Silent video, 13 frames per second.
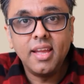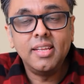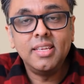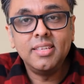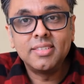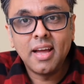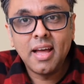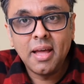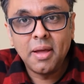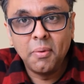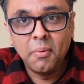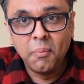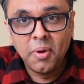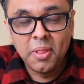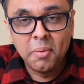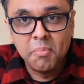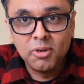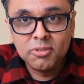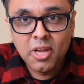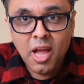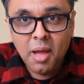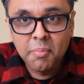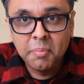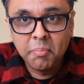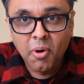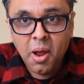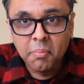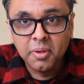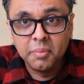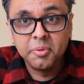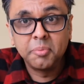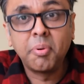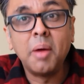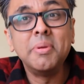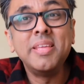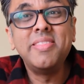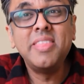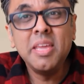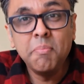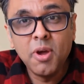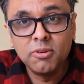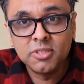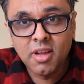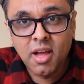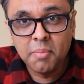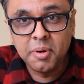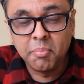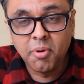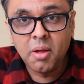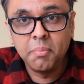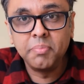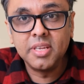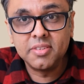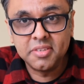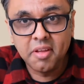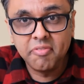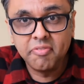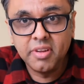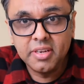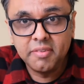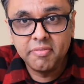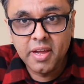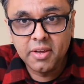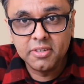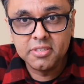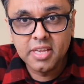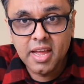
and he's got one of the most common problems, probably the most common problem that self-funded founders